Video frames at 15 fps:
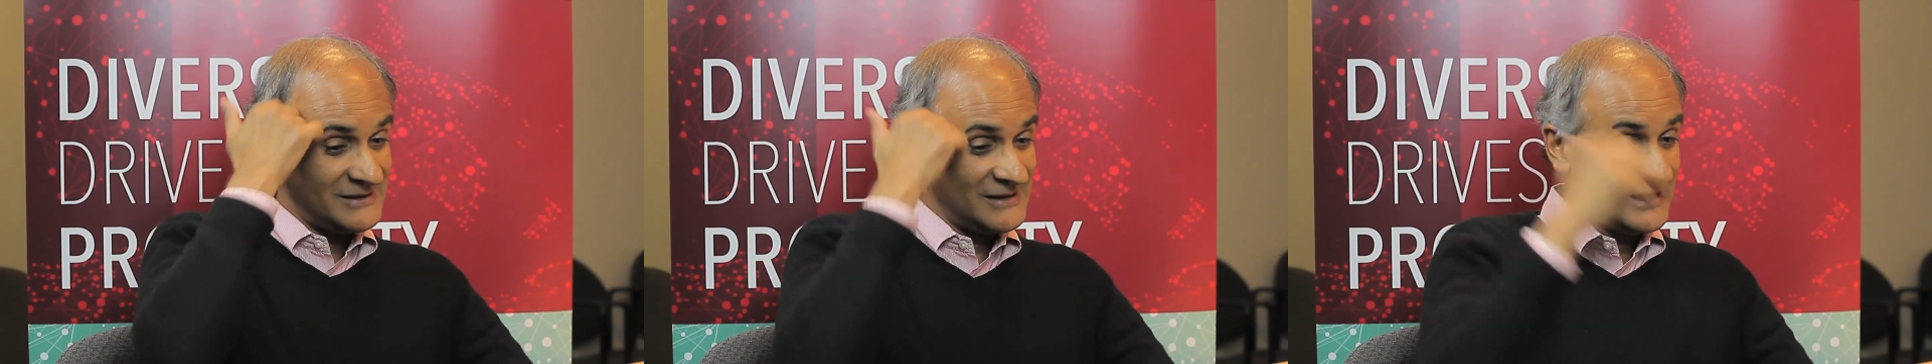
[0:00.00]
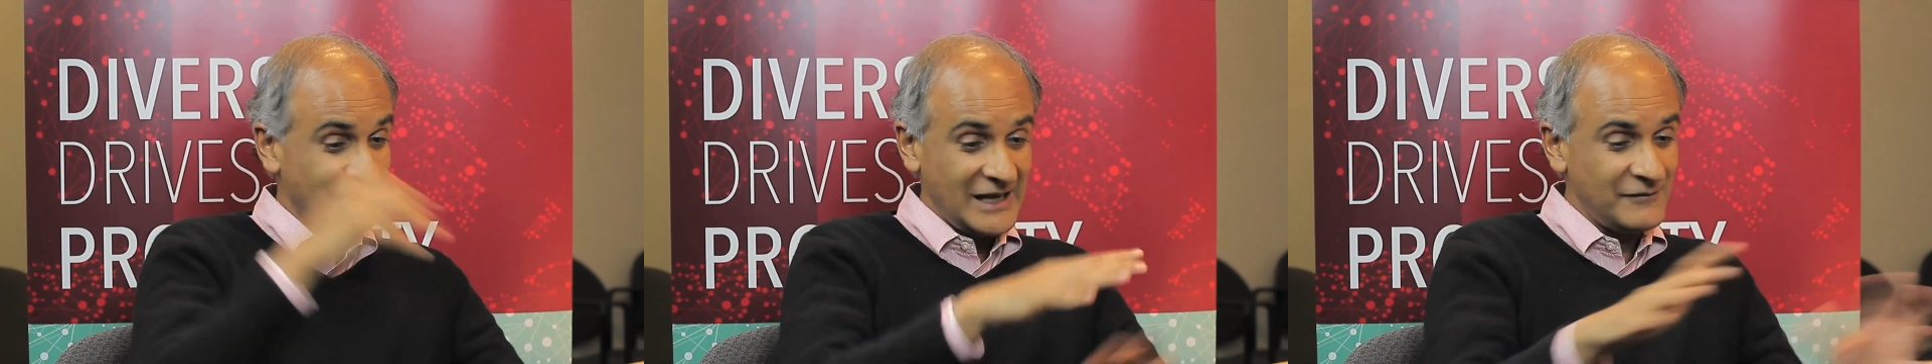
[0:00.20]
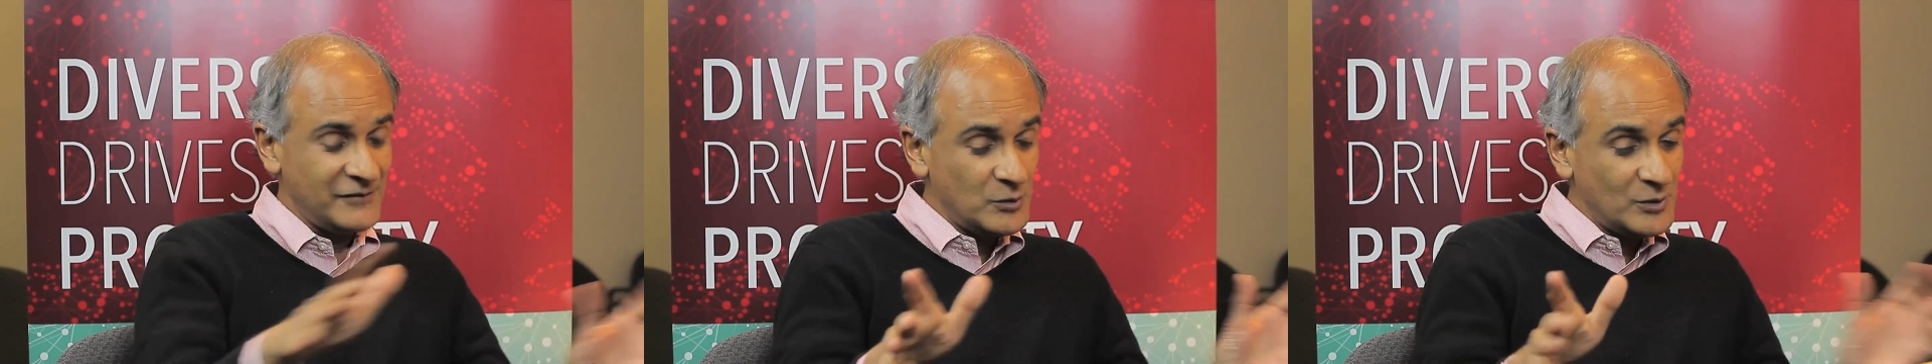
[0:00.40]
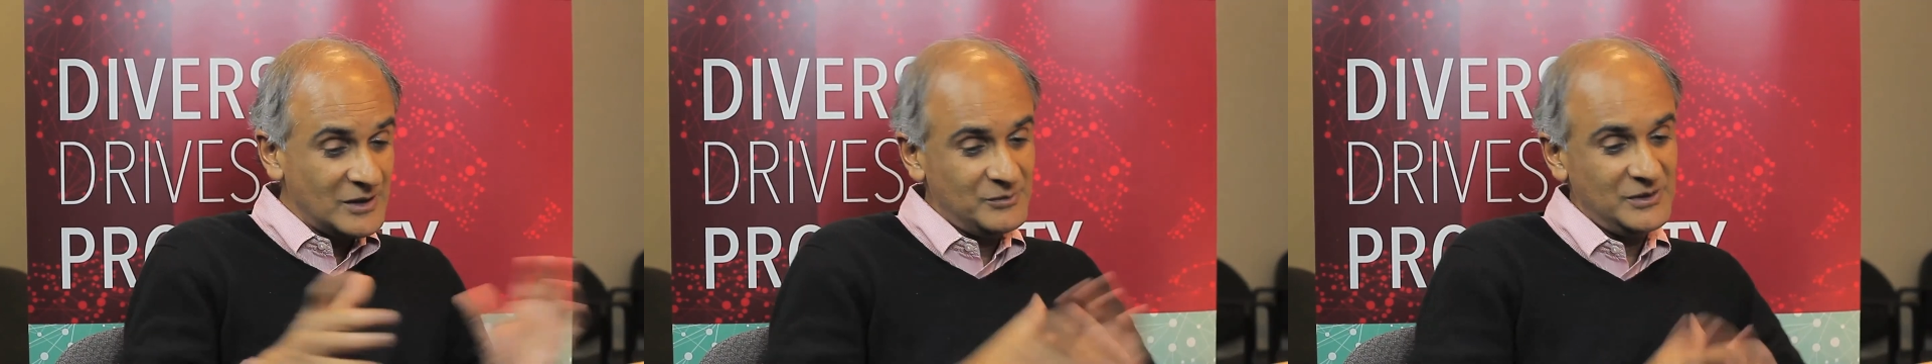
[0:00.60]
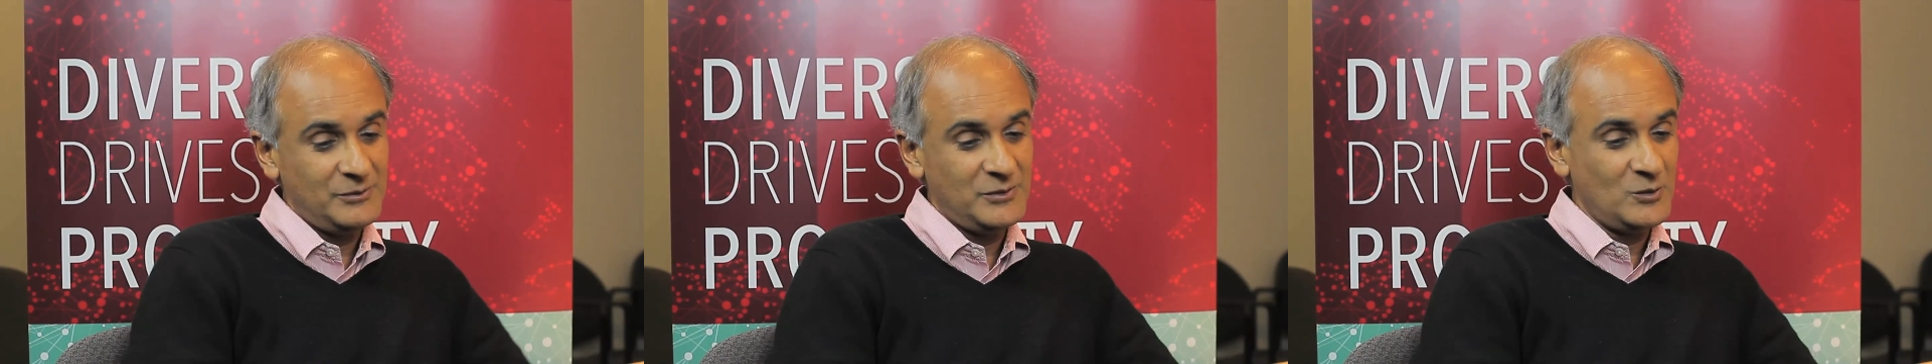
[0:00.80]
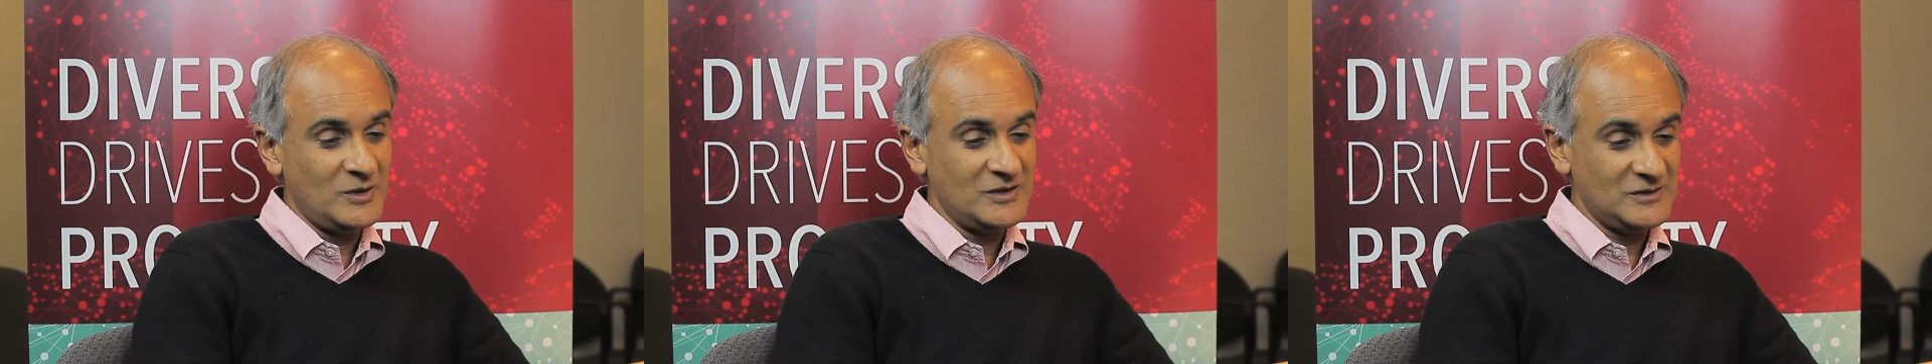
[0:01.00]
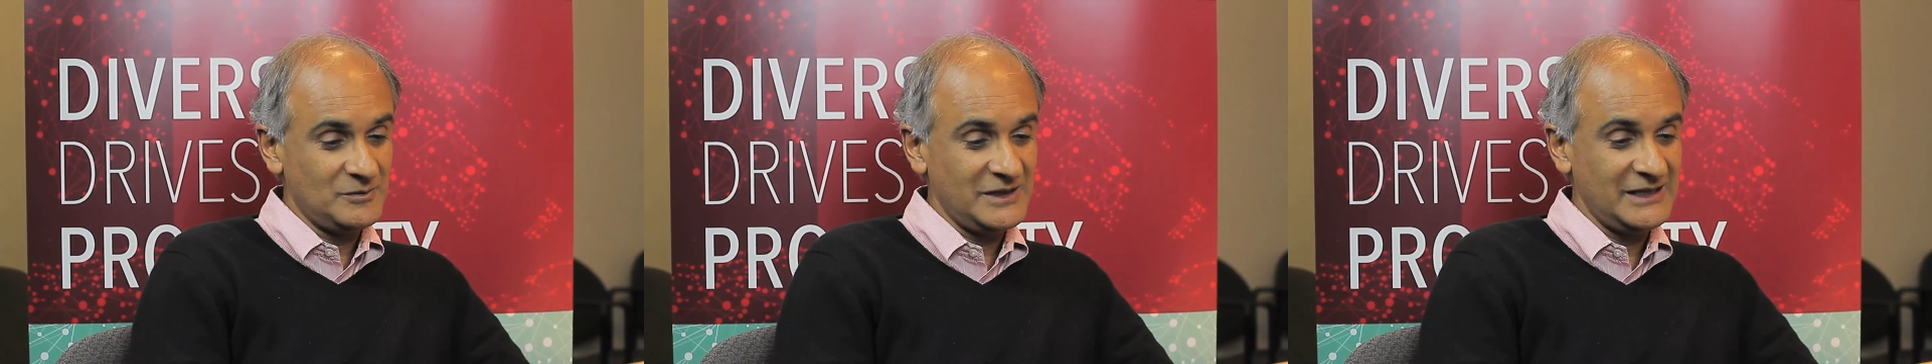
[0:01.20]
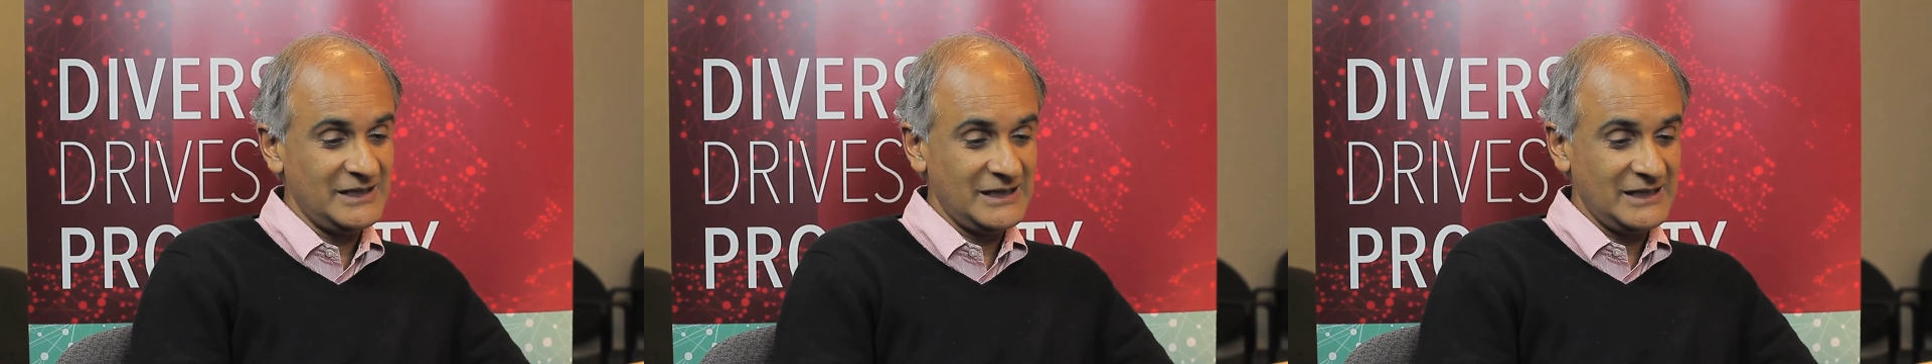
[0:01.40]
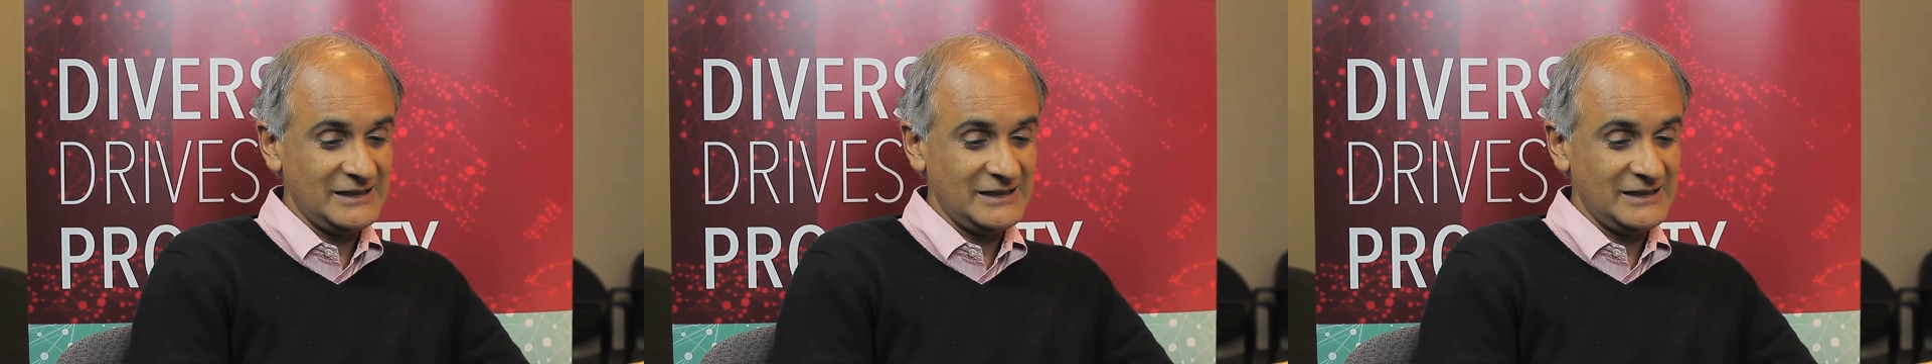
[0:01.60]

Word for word: saying, everywhere people want to be